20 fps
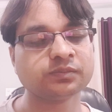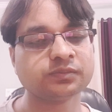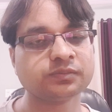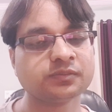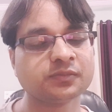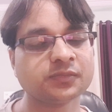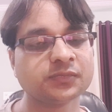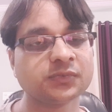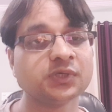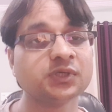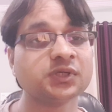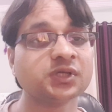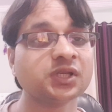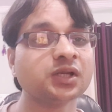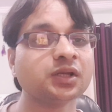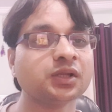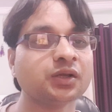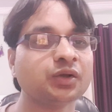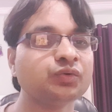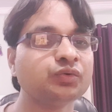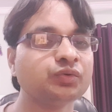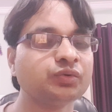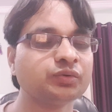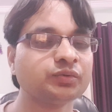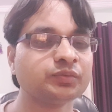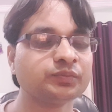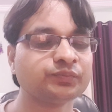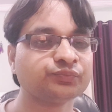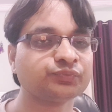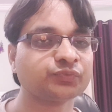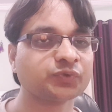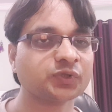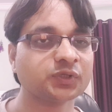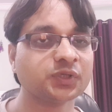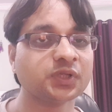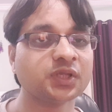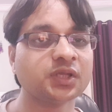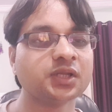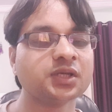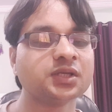then tell how
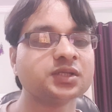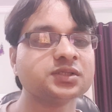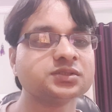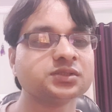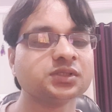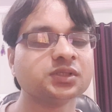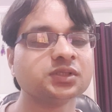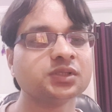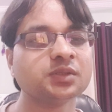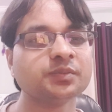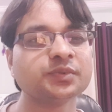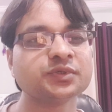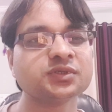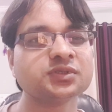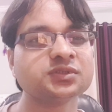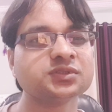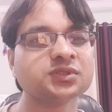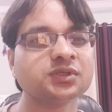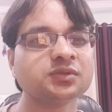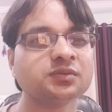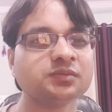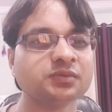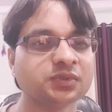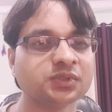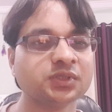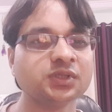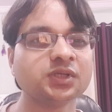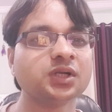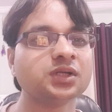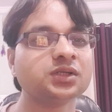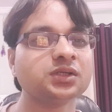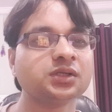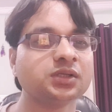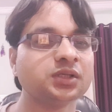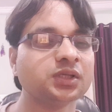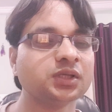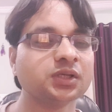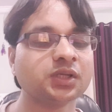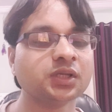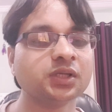the hearing is there. The patient said he can't
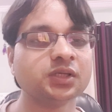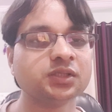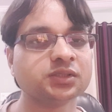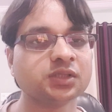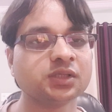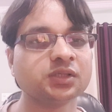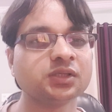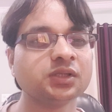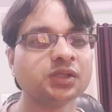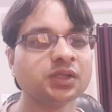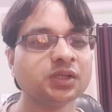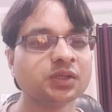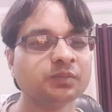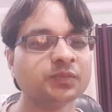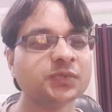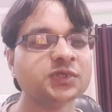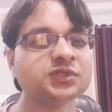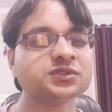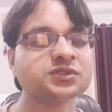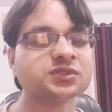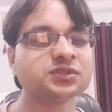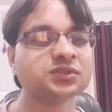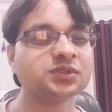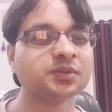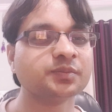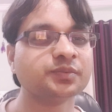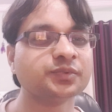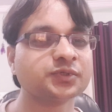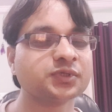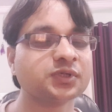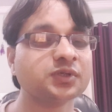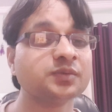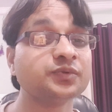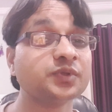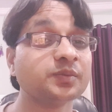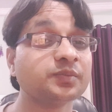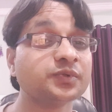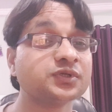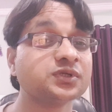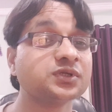hear anything. Means the patient, if
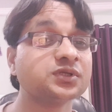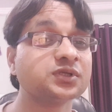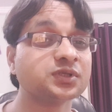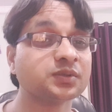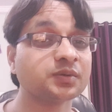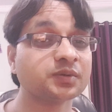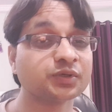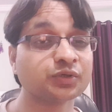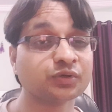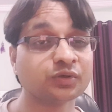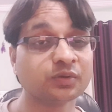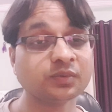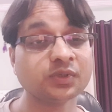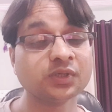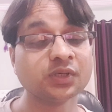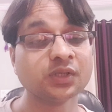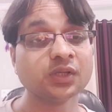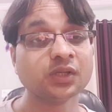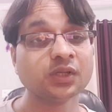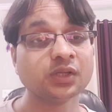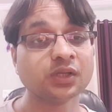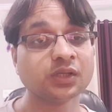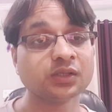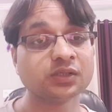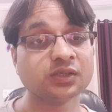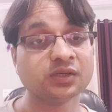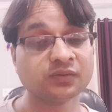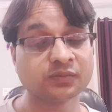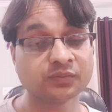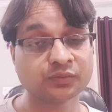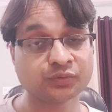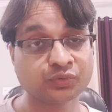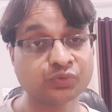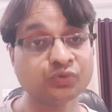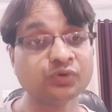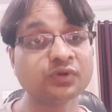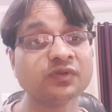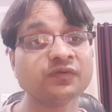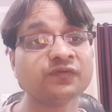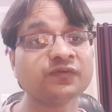the patient has a normal
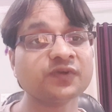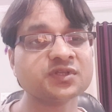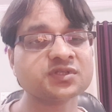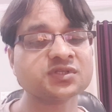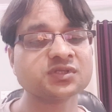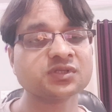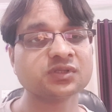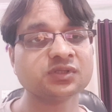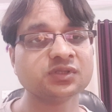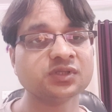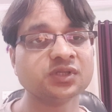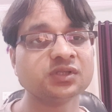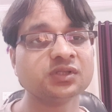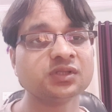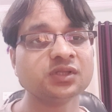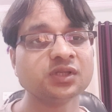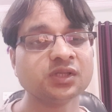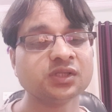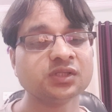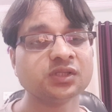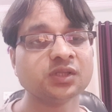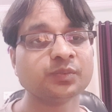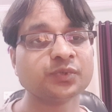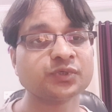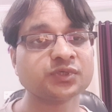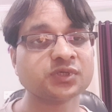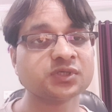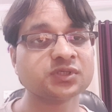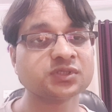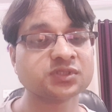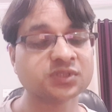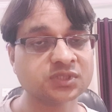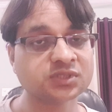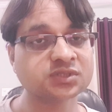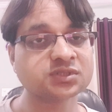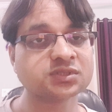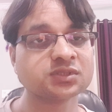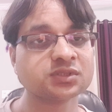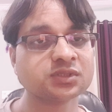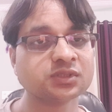true deafness, then the patient
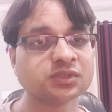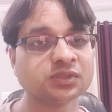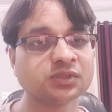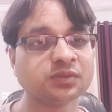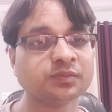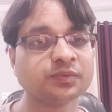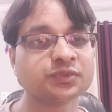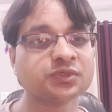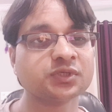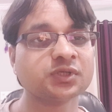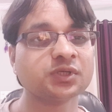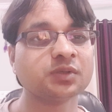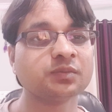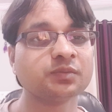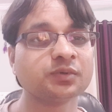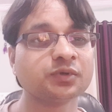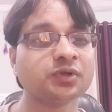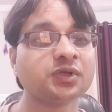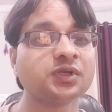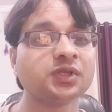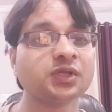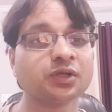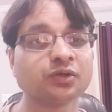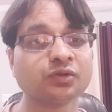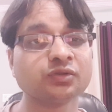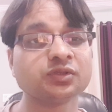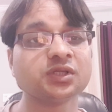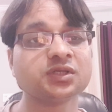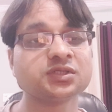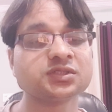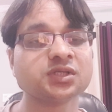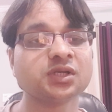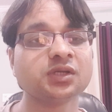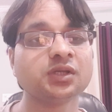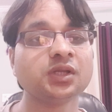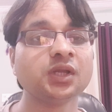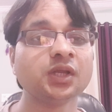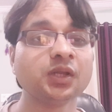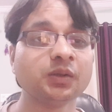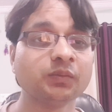says the patient will not hear on that side.
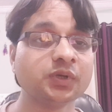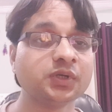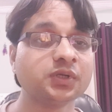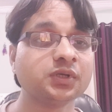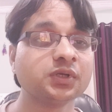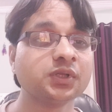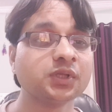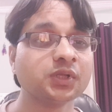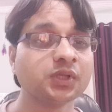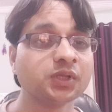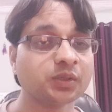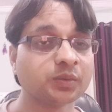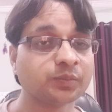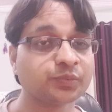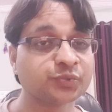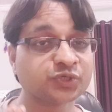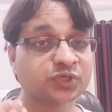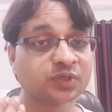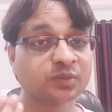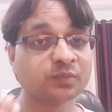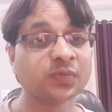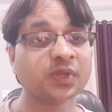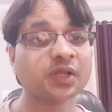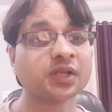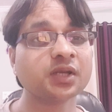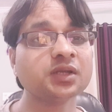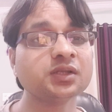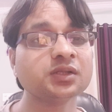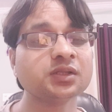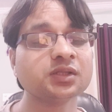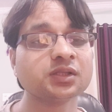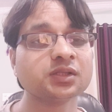But the patient in blanking,